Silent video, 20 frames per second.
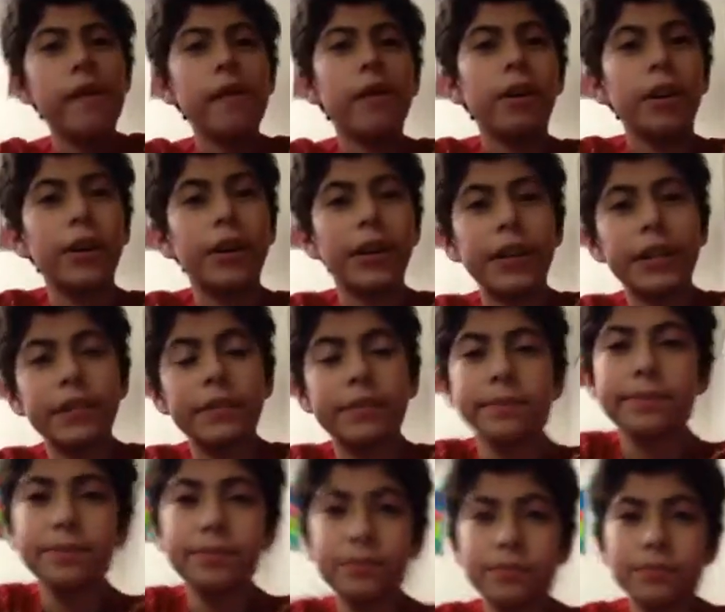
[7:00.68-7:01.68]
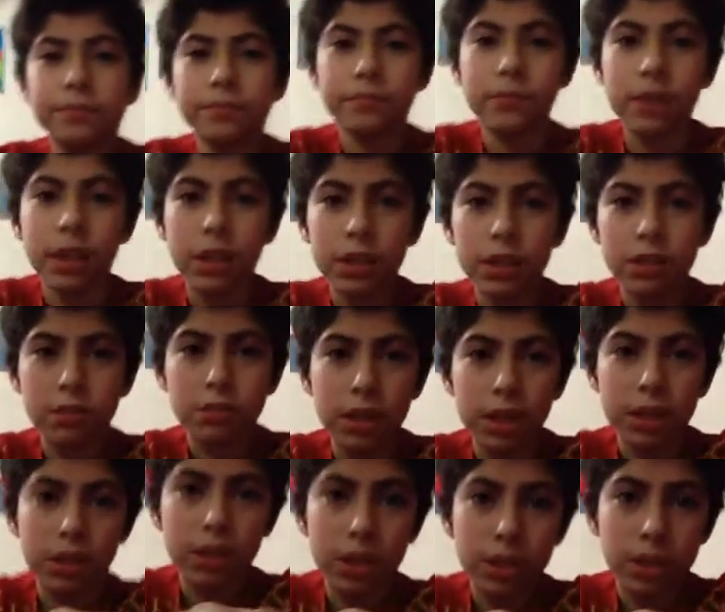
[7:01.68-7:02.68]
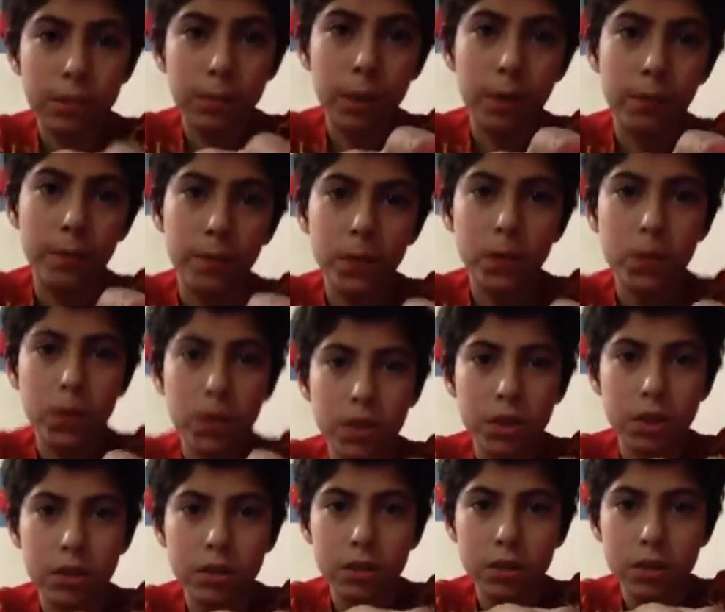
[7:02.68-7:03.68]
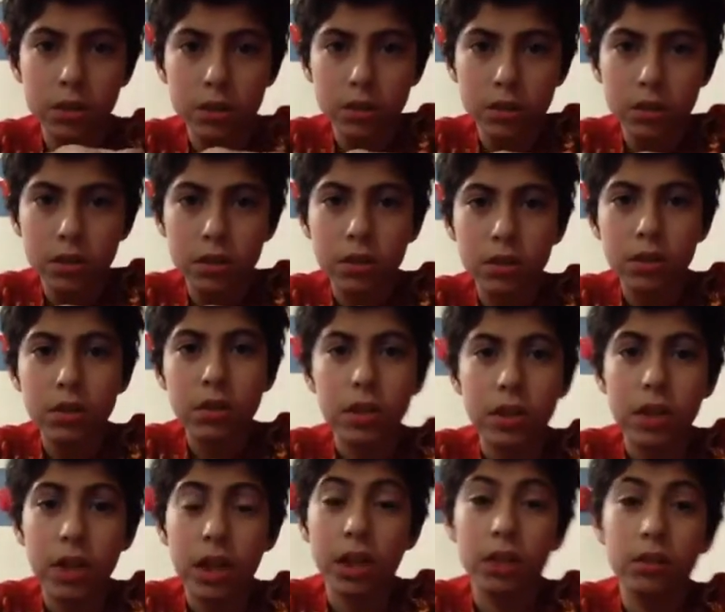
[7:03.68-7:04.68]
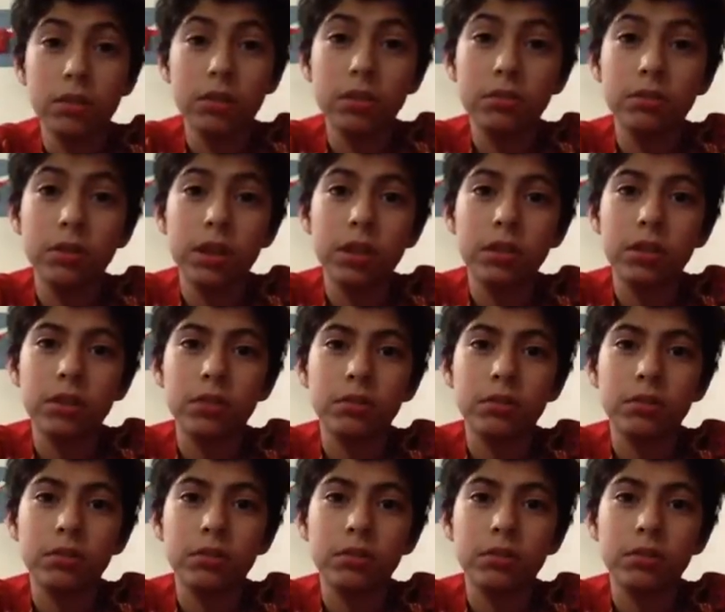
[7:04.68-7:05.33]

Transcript: Alright. I just want to talk about a few things. I don't know what